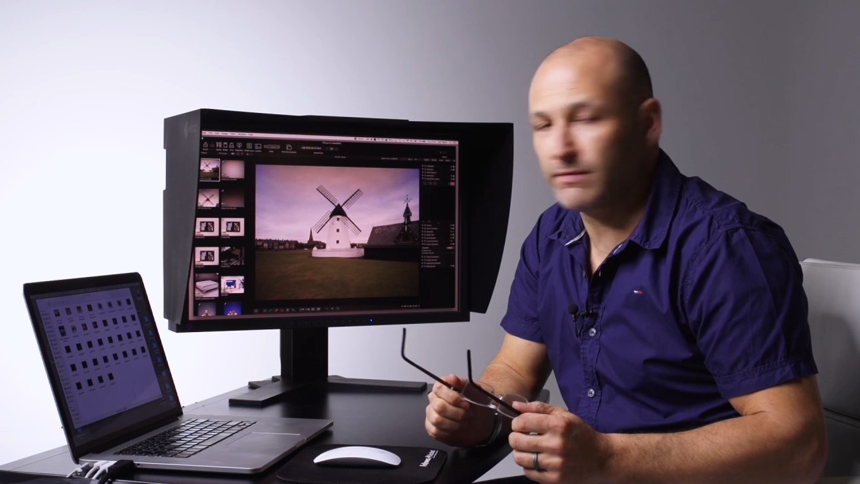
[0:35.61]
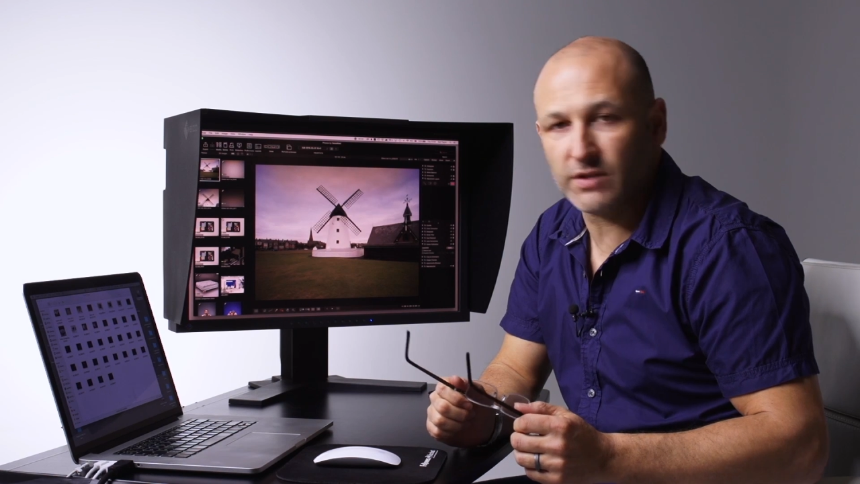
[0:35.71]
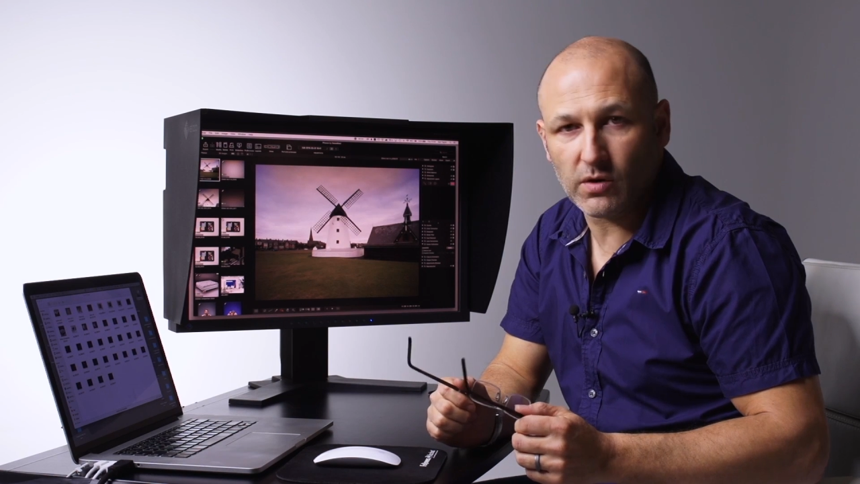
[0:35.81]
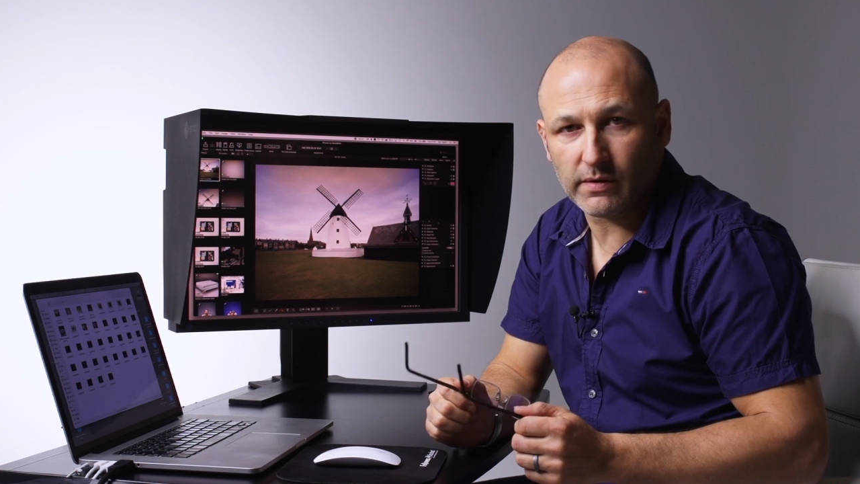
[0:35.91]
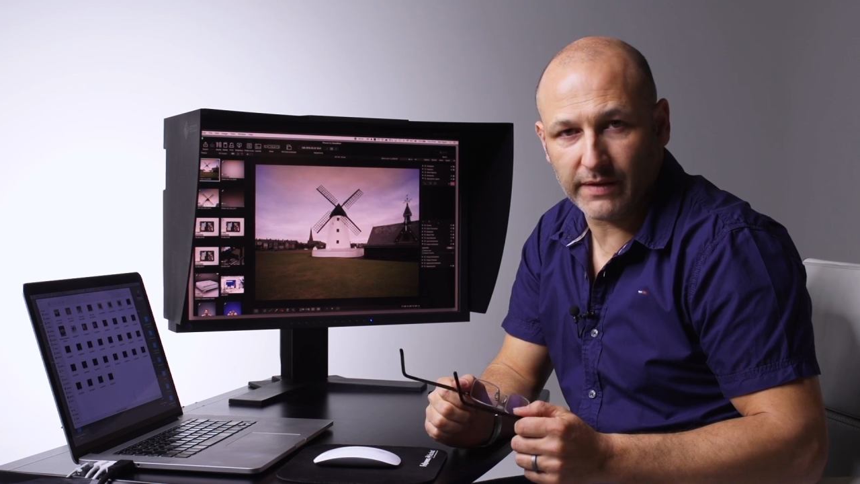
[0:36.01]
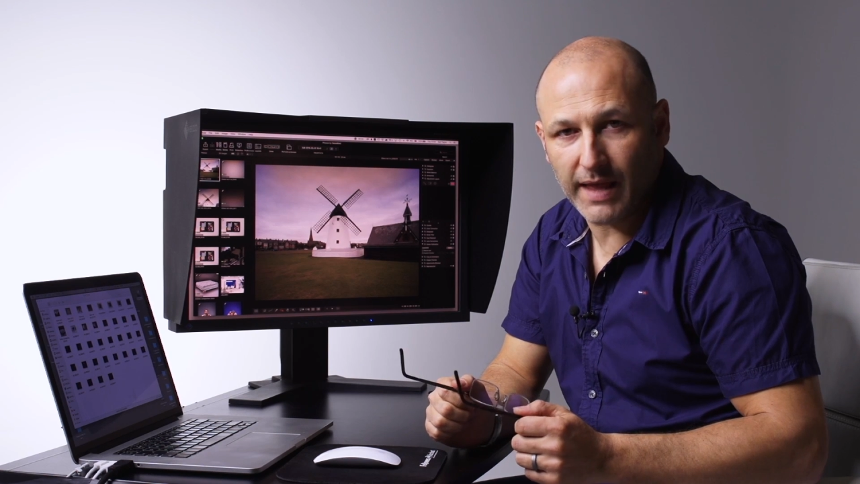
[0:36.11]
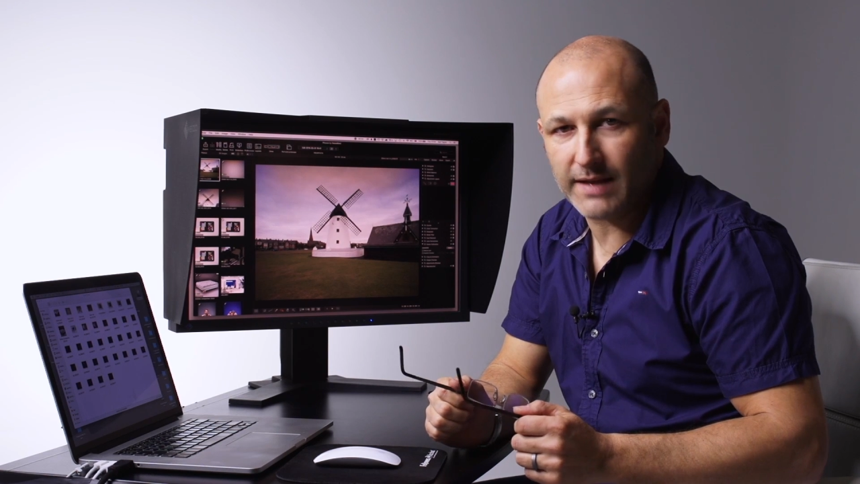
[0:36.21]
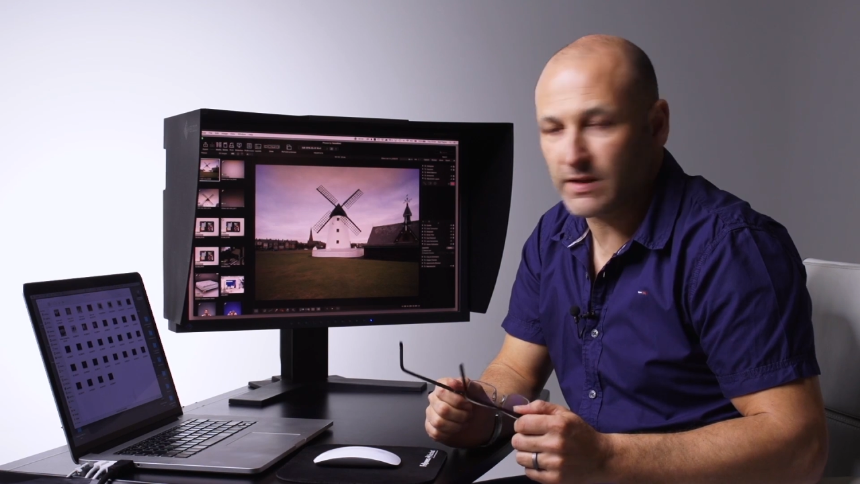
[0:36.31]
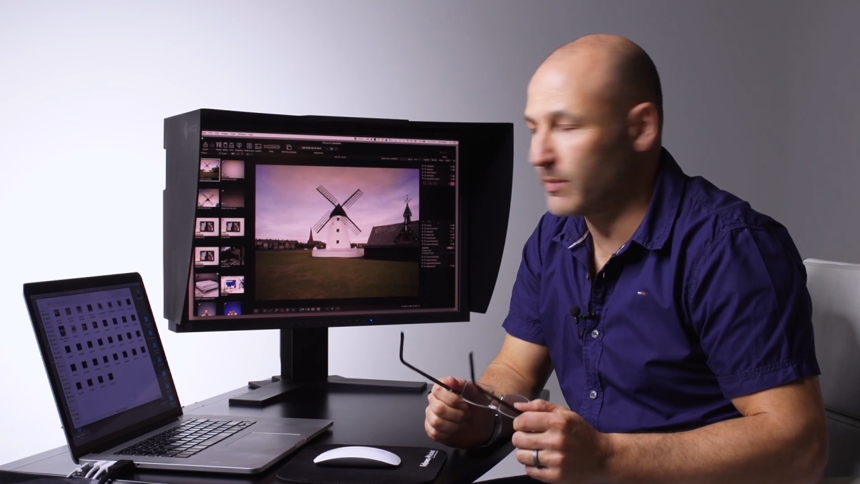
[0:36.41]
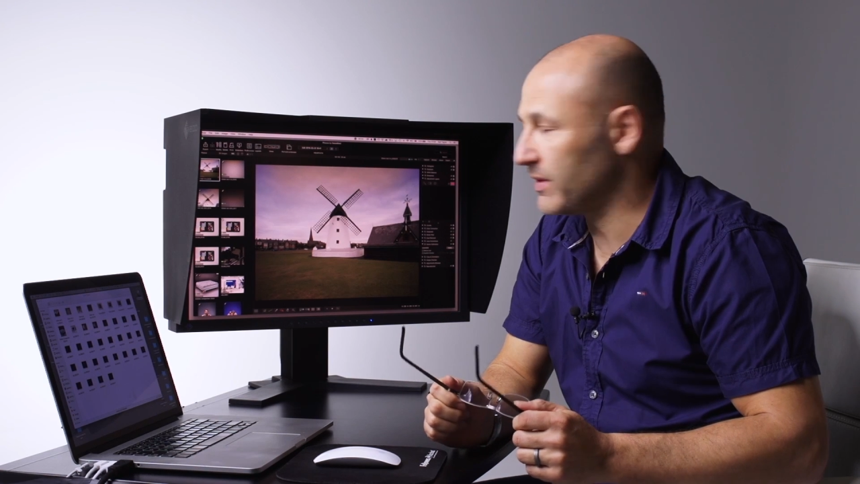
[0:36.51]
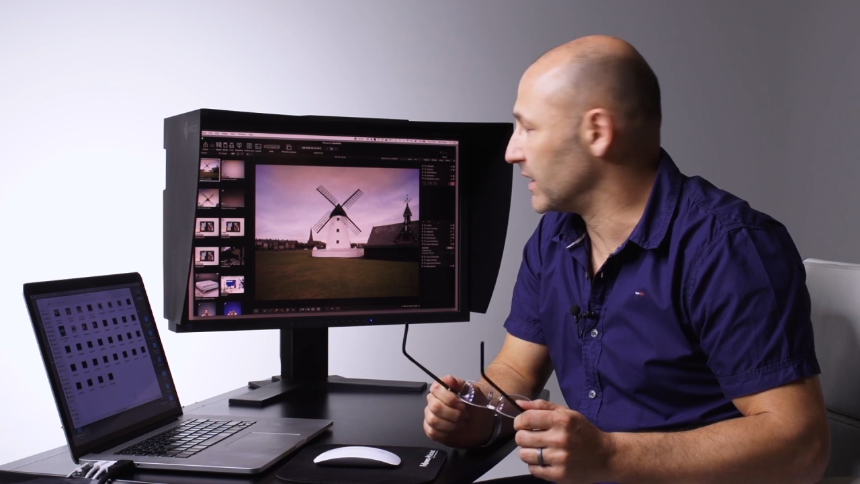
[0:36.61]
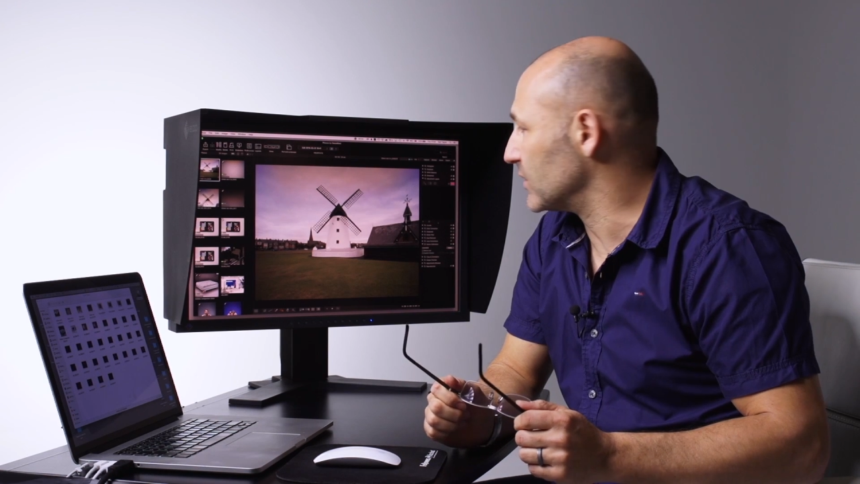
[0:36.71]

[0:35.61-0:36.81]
photography, that type of thing